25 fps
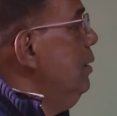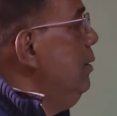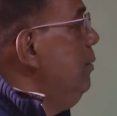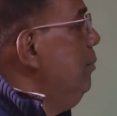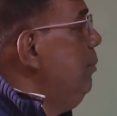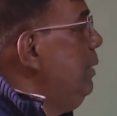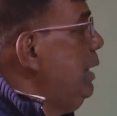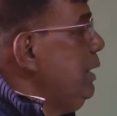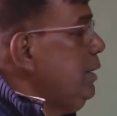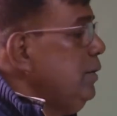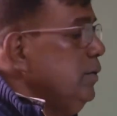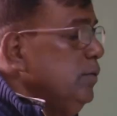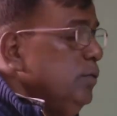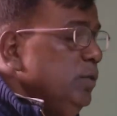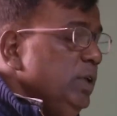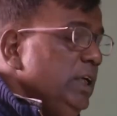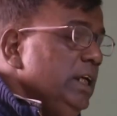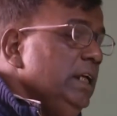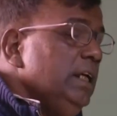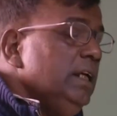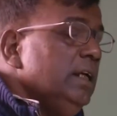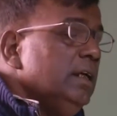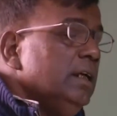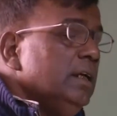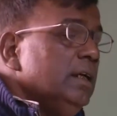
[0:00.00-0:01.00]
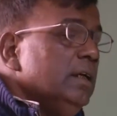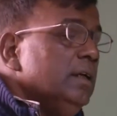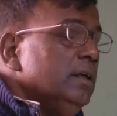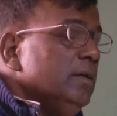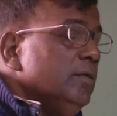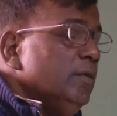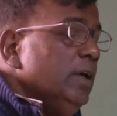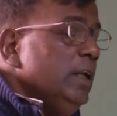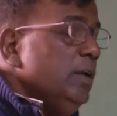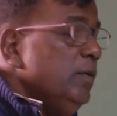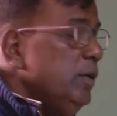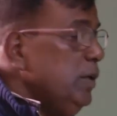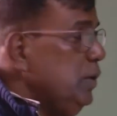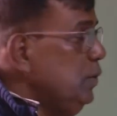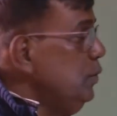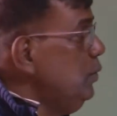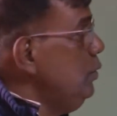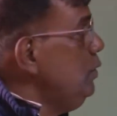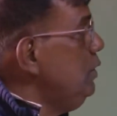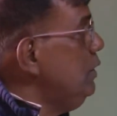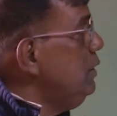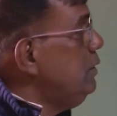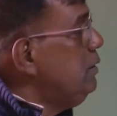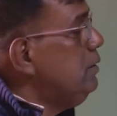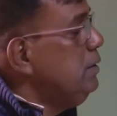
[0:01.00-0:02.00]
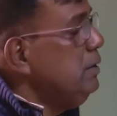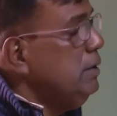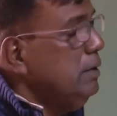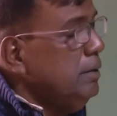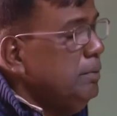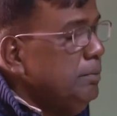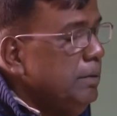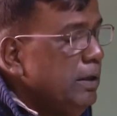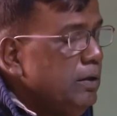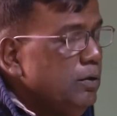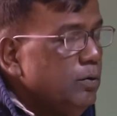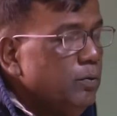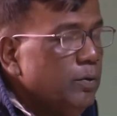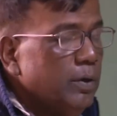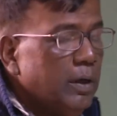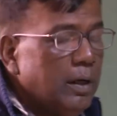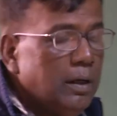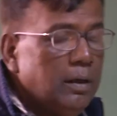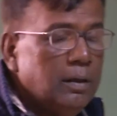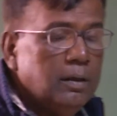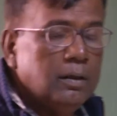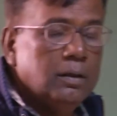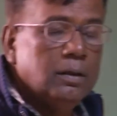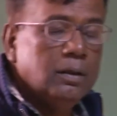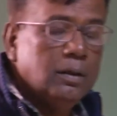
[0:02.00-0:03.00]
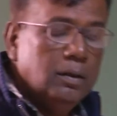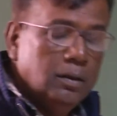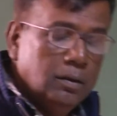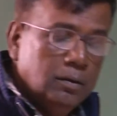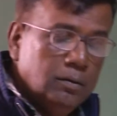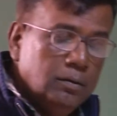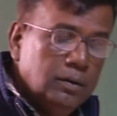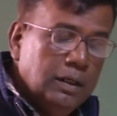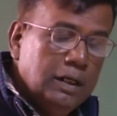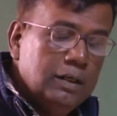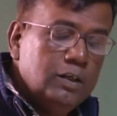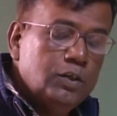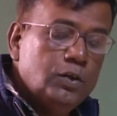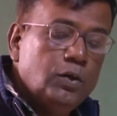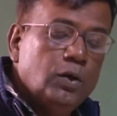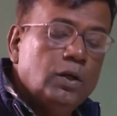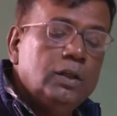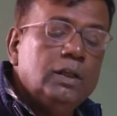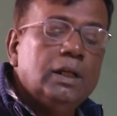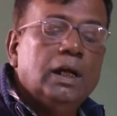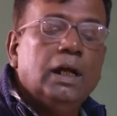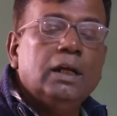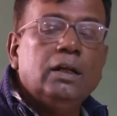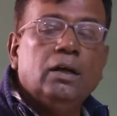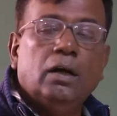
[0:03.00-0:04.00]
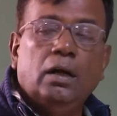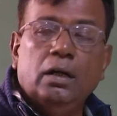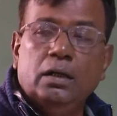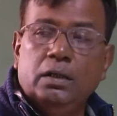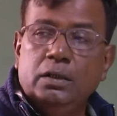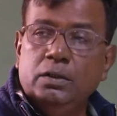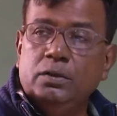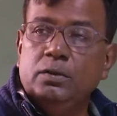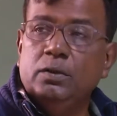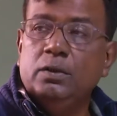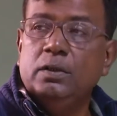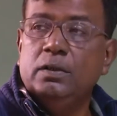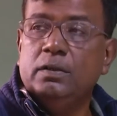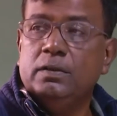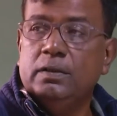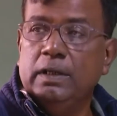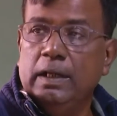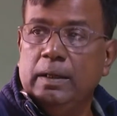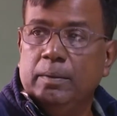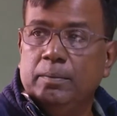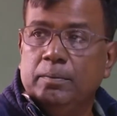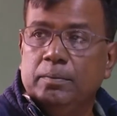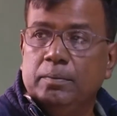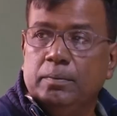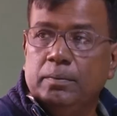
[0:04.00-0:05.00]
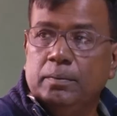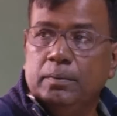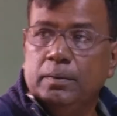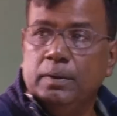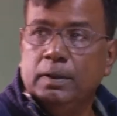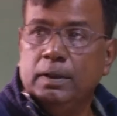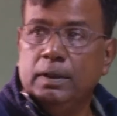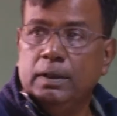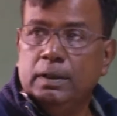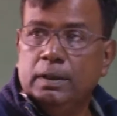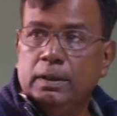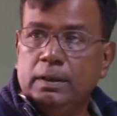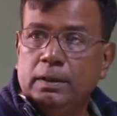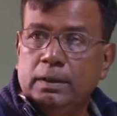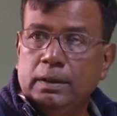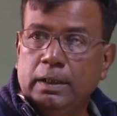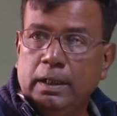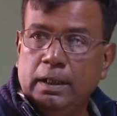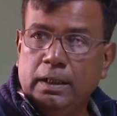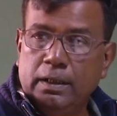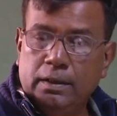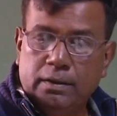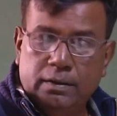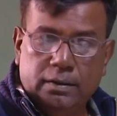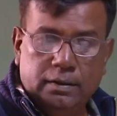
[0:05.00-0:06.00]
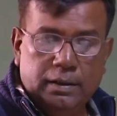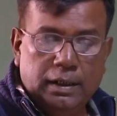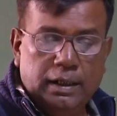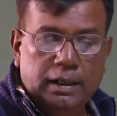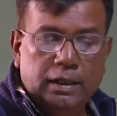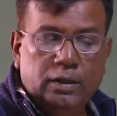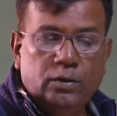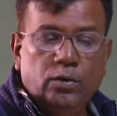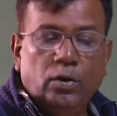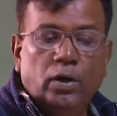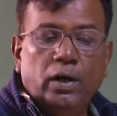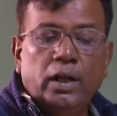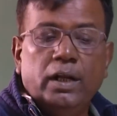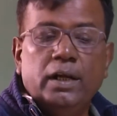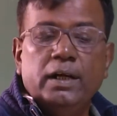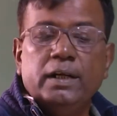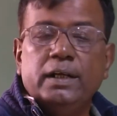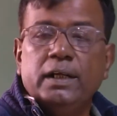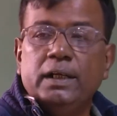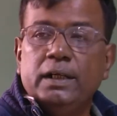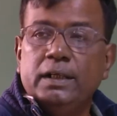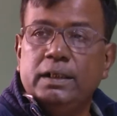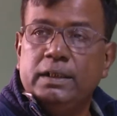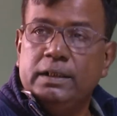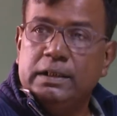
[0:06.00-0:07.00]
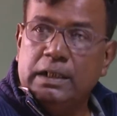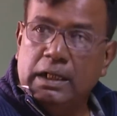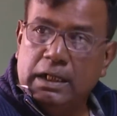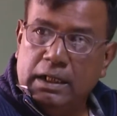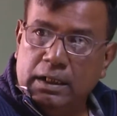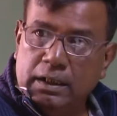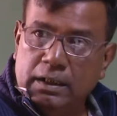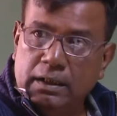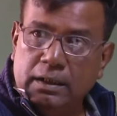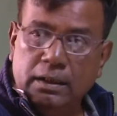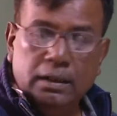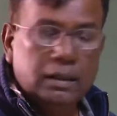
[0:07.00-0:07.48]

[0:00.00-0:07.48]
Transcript: But when we do this maneuver, we ensure that altitude is same. It is steady coordinated turn.